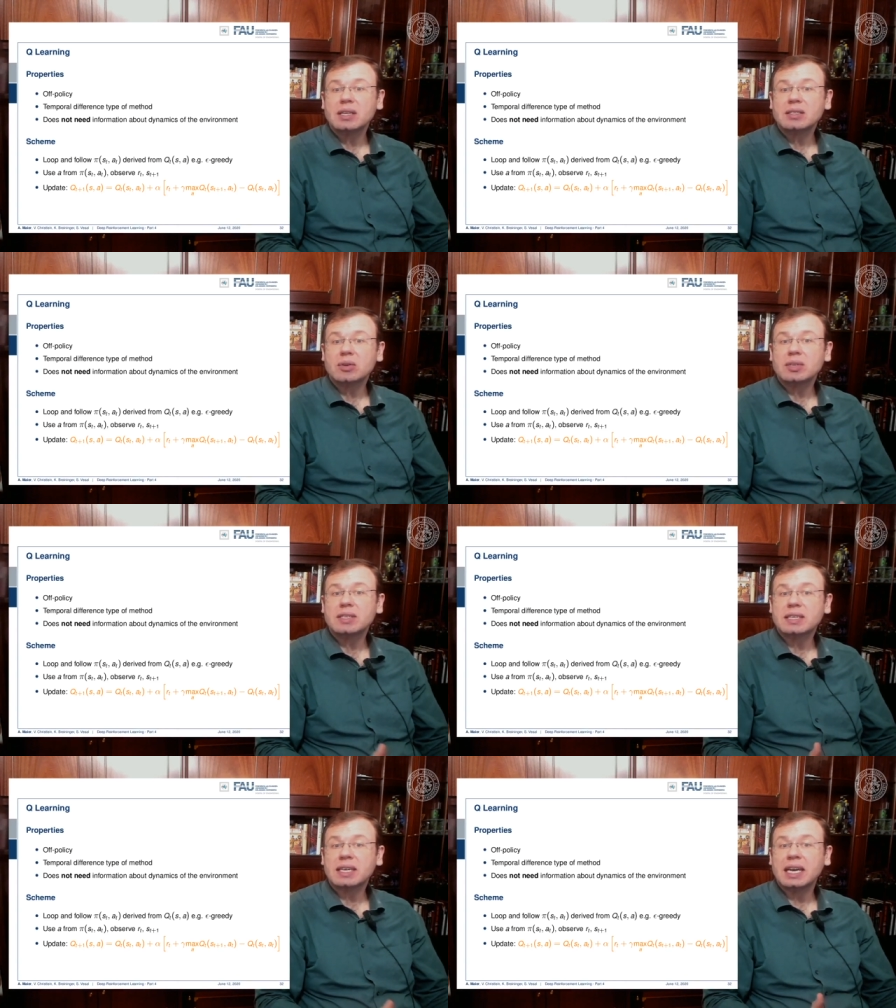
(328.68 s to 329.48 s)
So
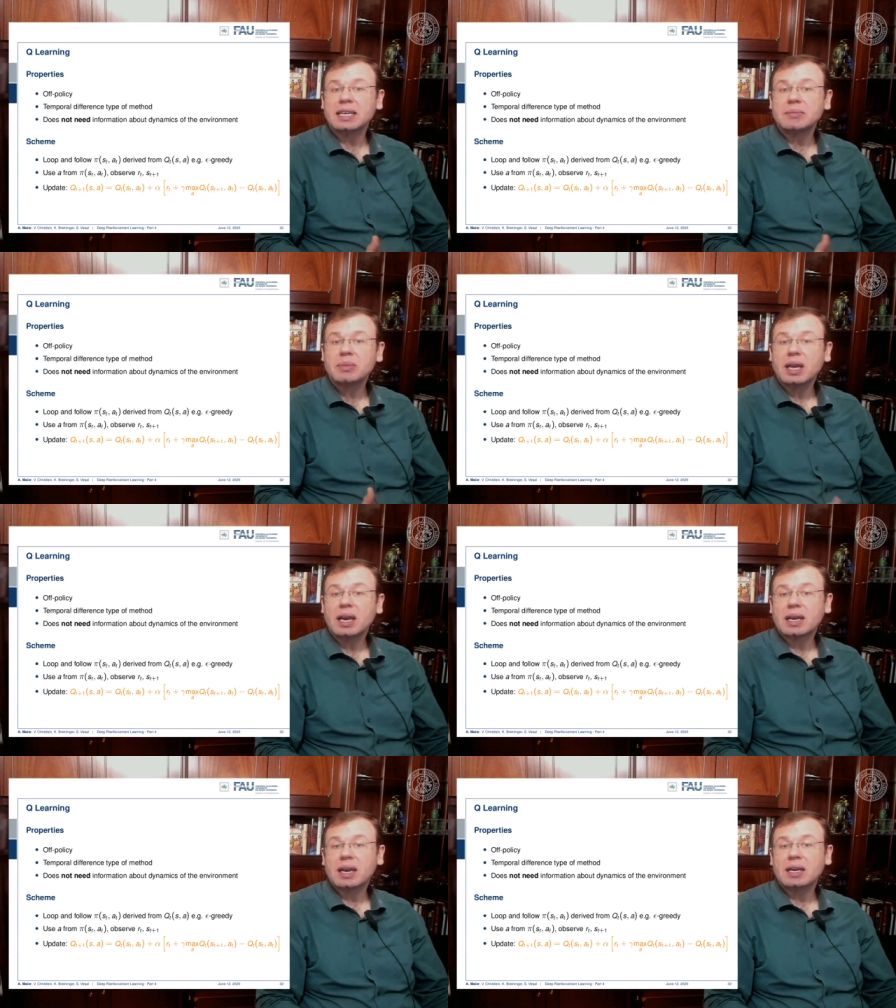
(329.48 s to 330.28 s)
it's again
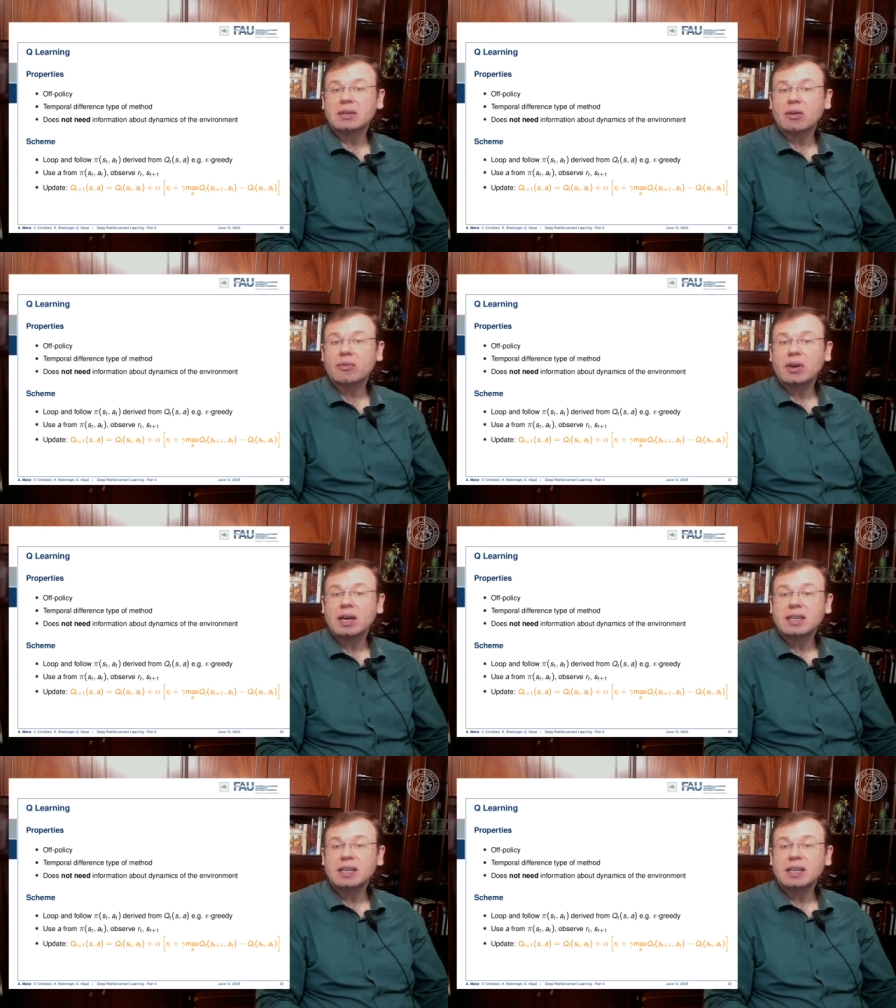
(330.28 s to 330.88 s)
a kind of